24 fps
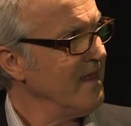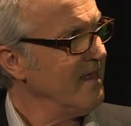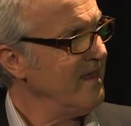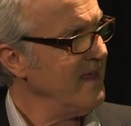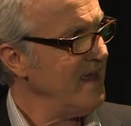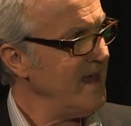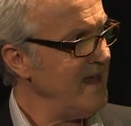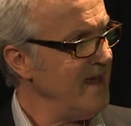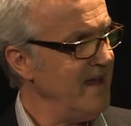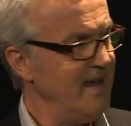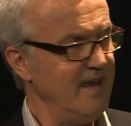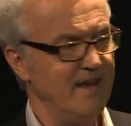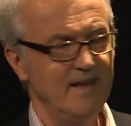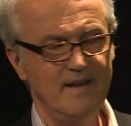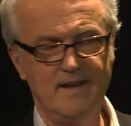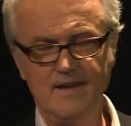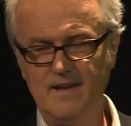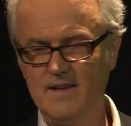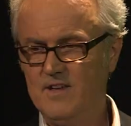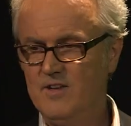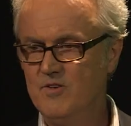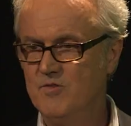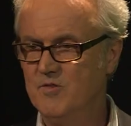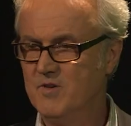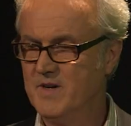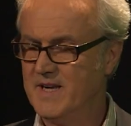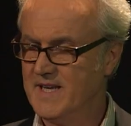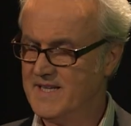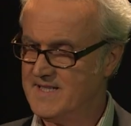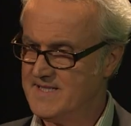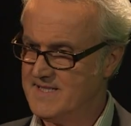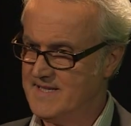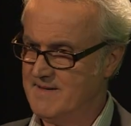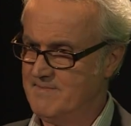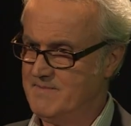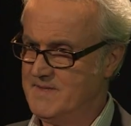There you will
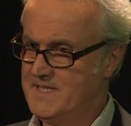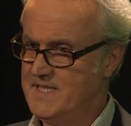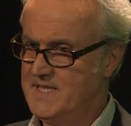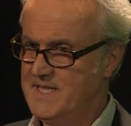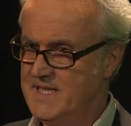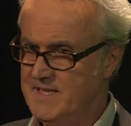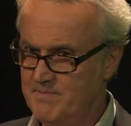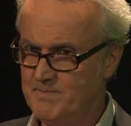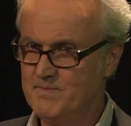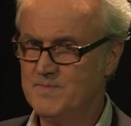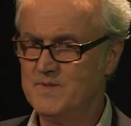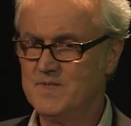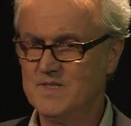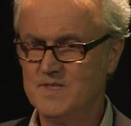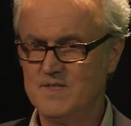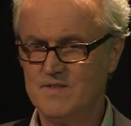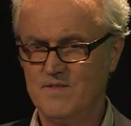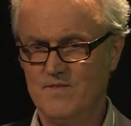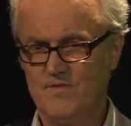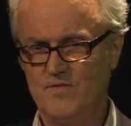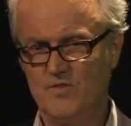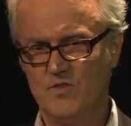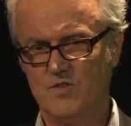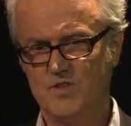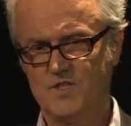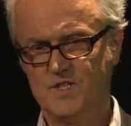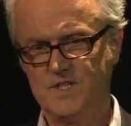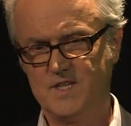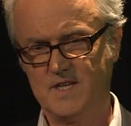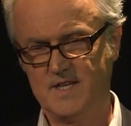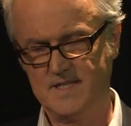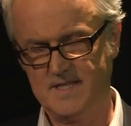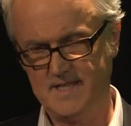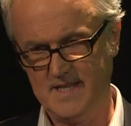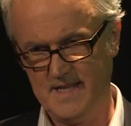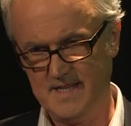get some tips for
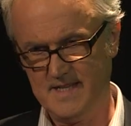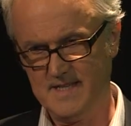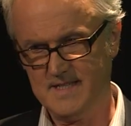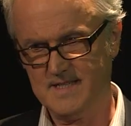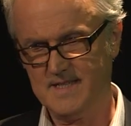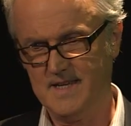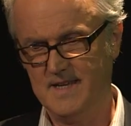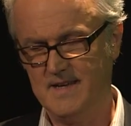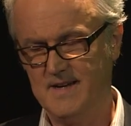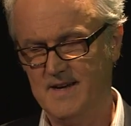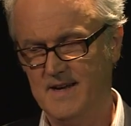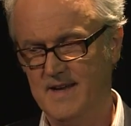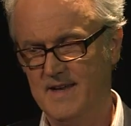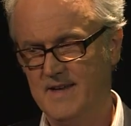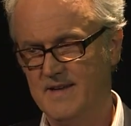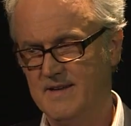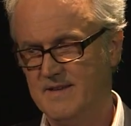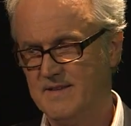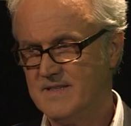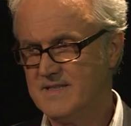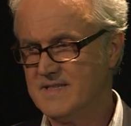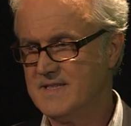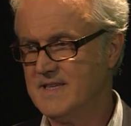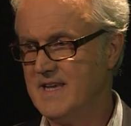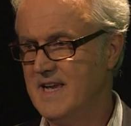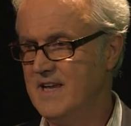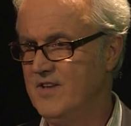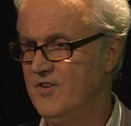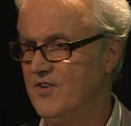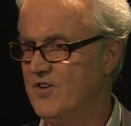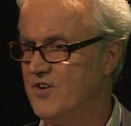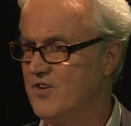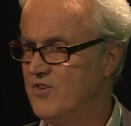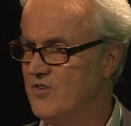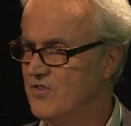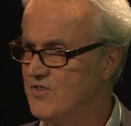success in IELTS, and
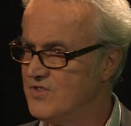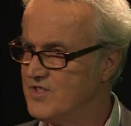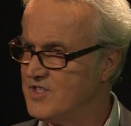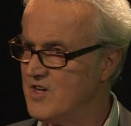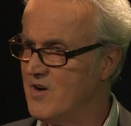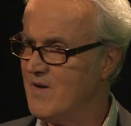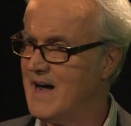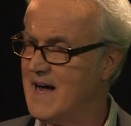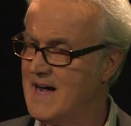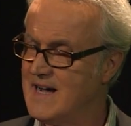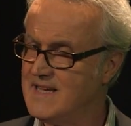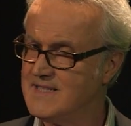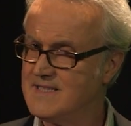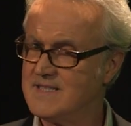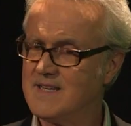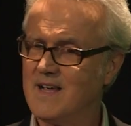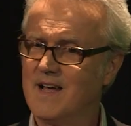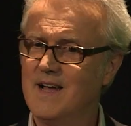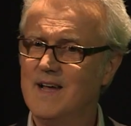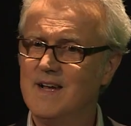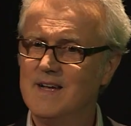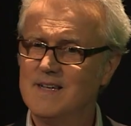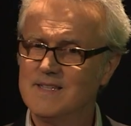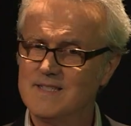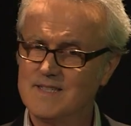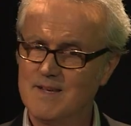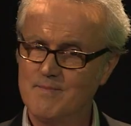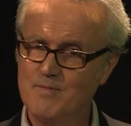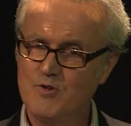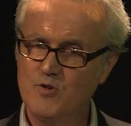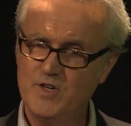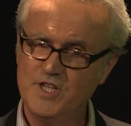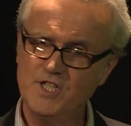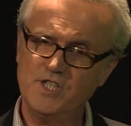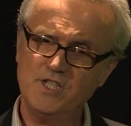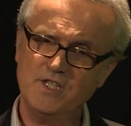you can also ask some
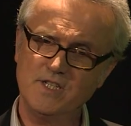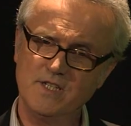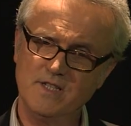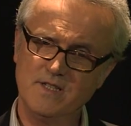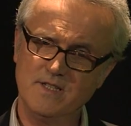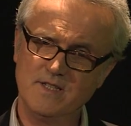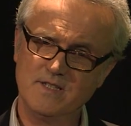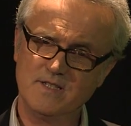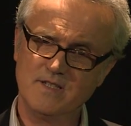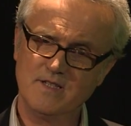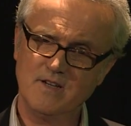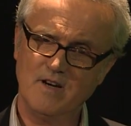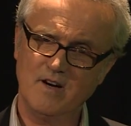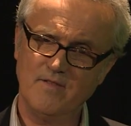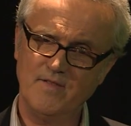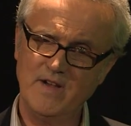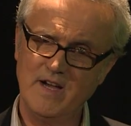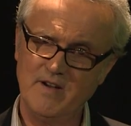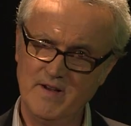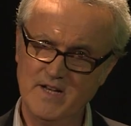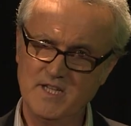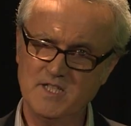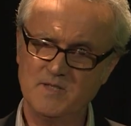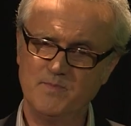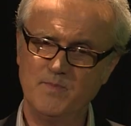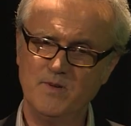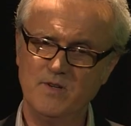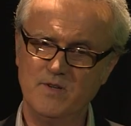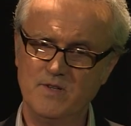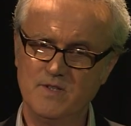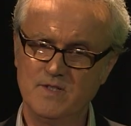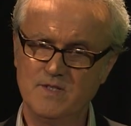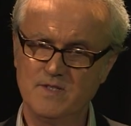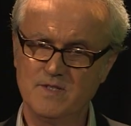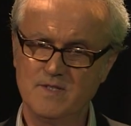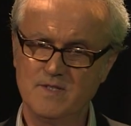questions of our experts.